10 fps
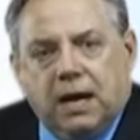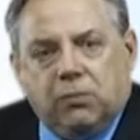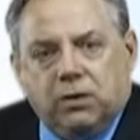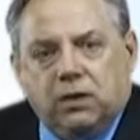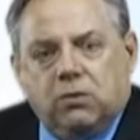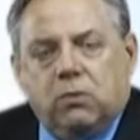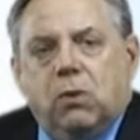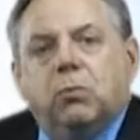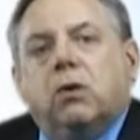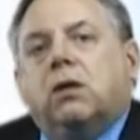when they do
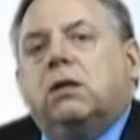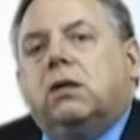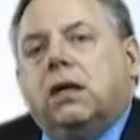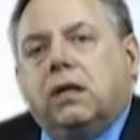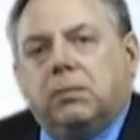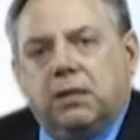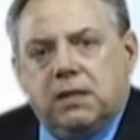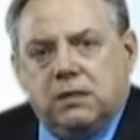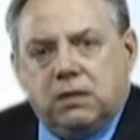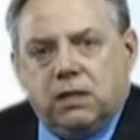homework and the
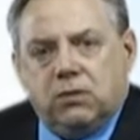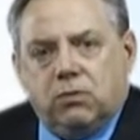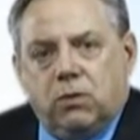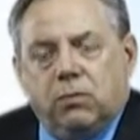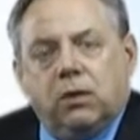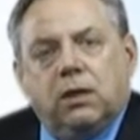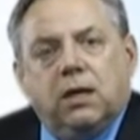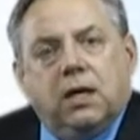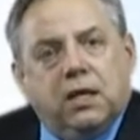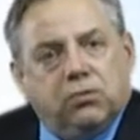place that they do homework
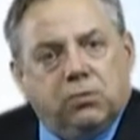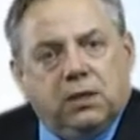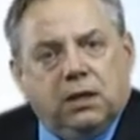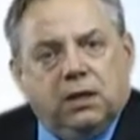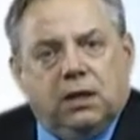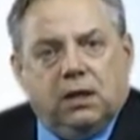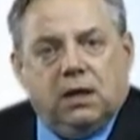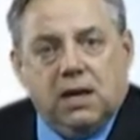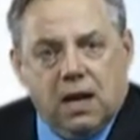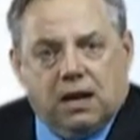is really
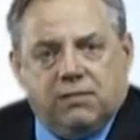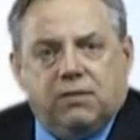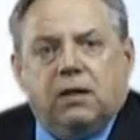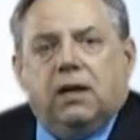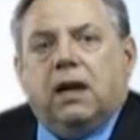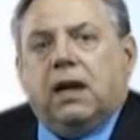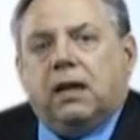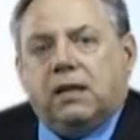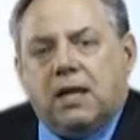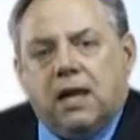enough.
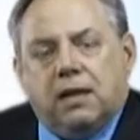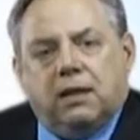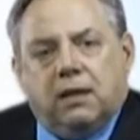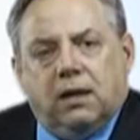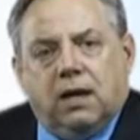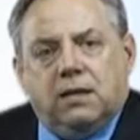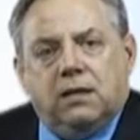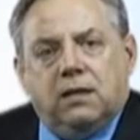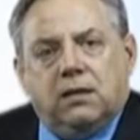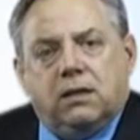And that the
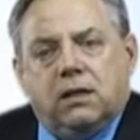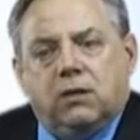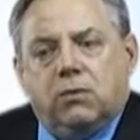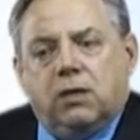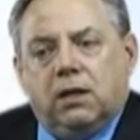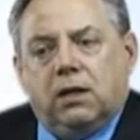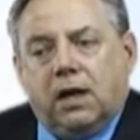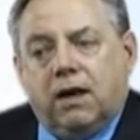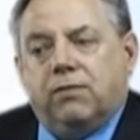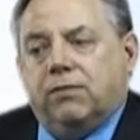idea that you can
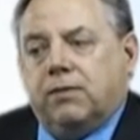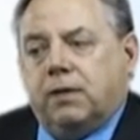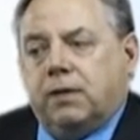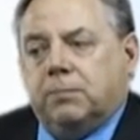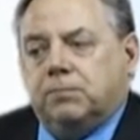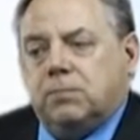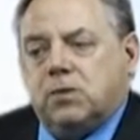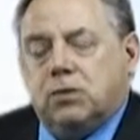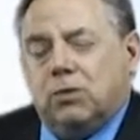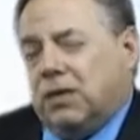have,
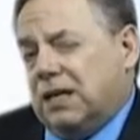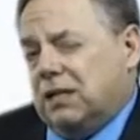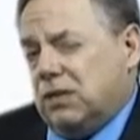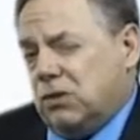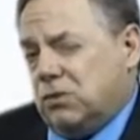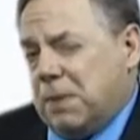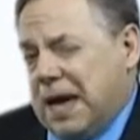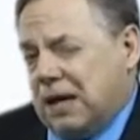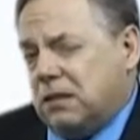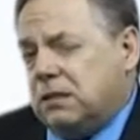so you don't get into those
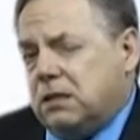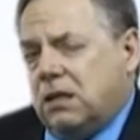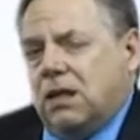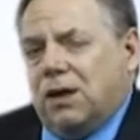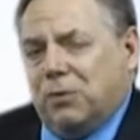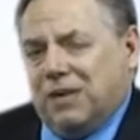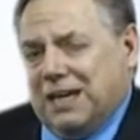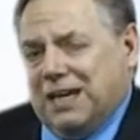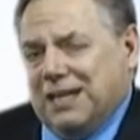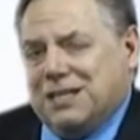battles with
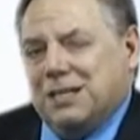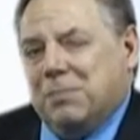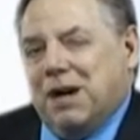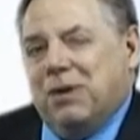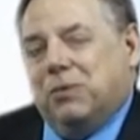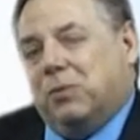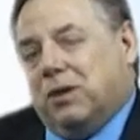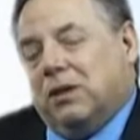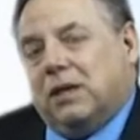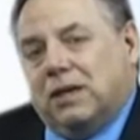kids about,
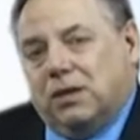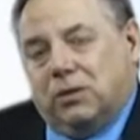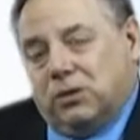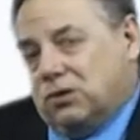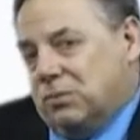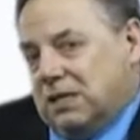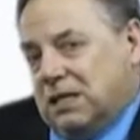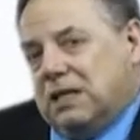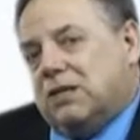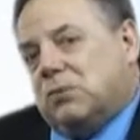well, it should be
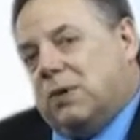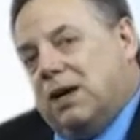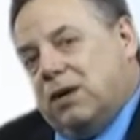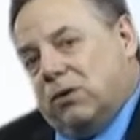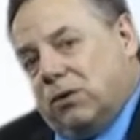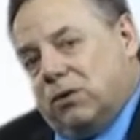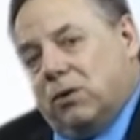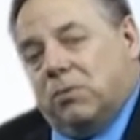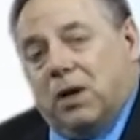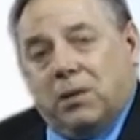done this way, or
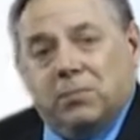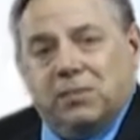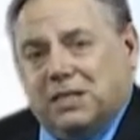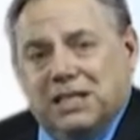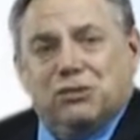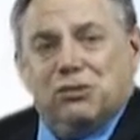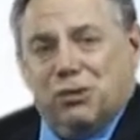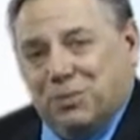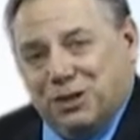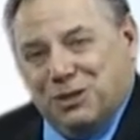though Mom, my teacher
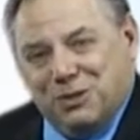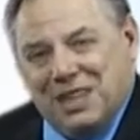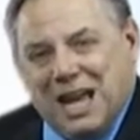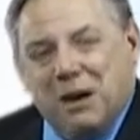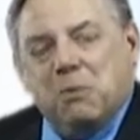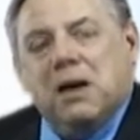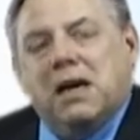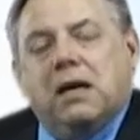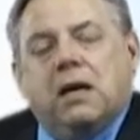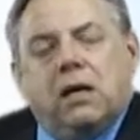told me to do it that
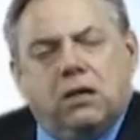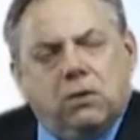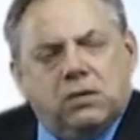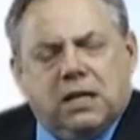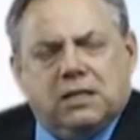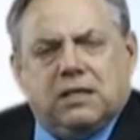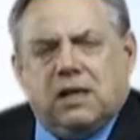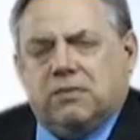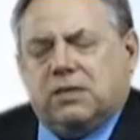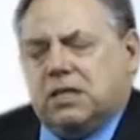way. Those kinds of
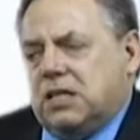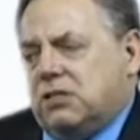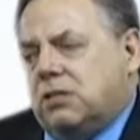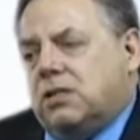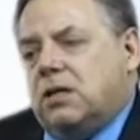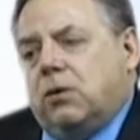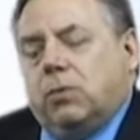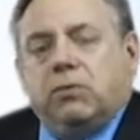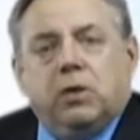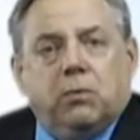conversations,
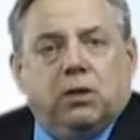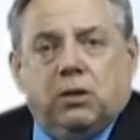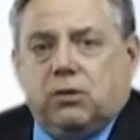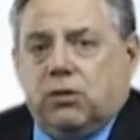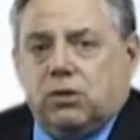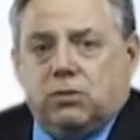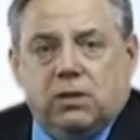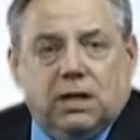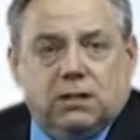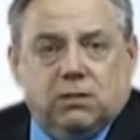we really want to encourage you
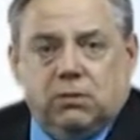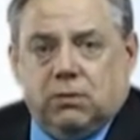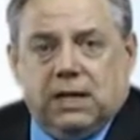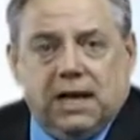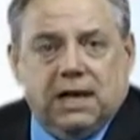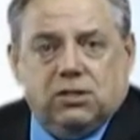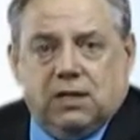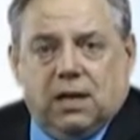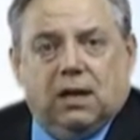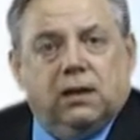not to engage
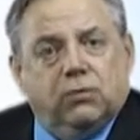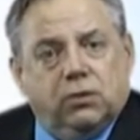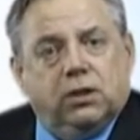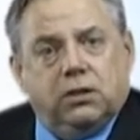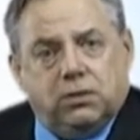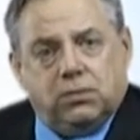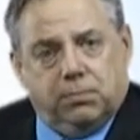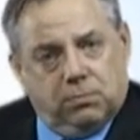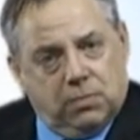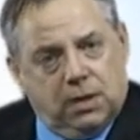in that, and really just
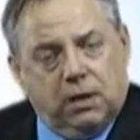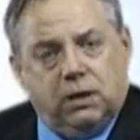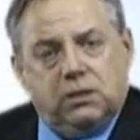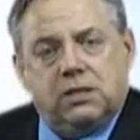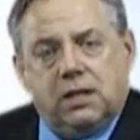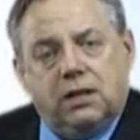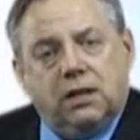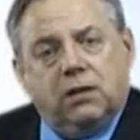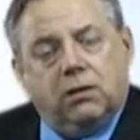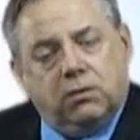understand that